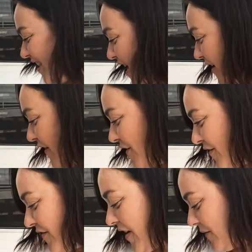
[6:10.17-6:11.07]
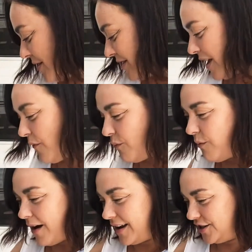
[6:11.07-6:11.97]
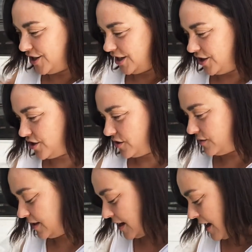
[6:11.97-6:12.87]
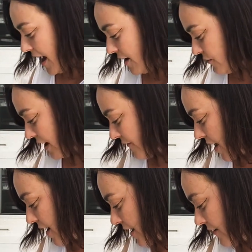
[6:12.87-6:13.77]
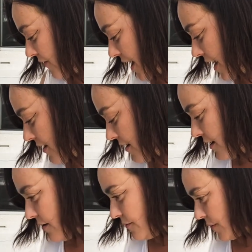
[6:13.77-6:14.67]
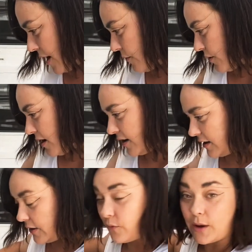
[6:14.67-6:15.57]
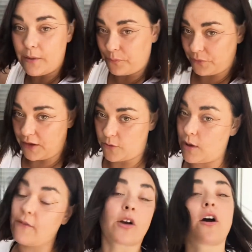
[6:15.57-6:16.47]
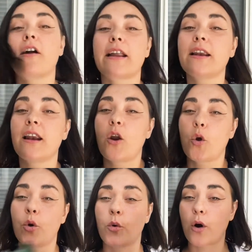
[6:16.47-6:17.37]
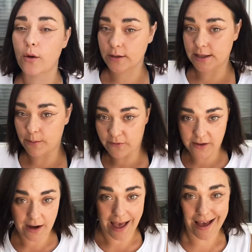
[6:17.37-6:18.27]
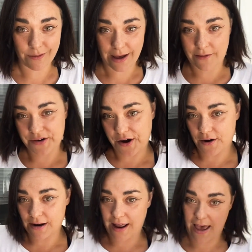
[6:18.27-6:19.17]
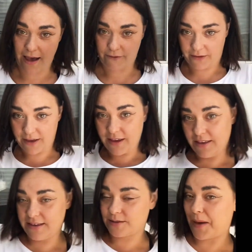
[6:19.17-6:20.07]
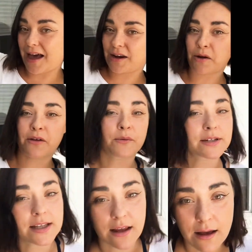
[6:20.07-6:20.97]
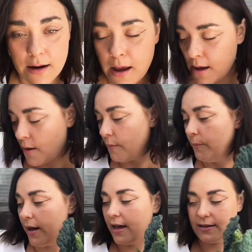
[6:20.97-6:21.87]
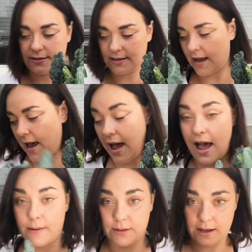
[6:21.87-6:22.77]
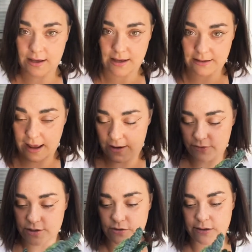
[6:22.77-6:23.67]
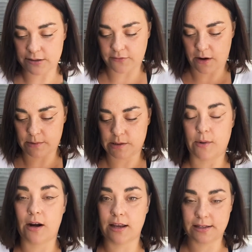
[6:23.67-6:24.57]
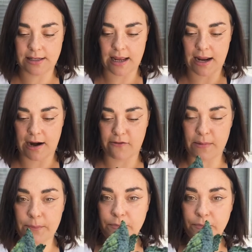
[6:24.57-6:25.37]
Very like, what is she juicing? I don't have any of that by where I live. Well, if you have a garden, grow some of it. I don't have a garden. I have this patio that we're sitting on, but I'm lucky to have the Cerritos Farmers Market to take care of me.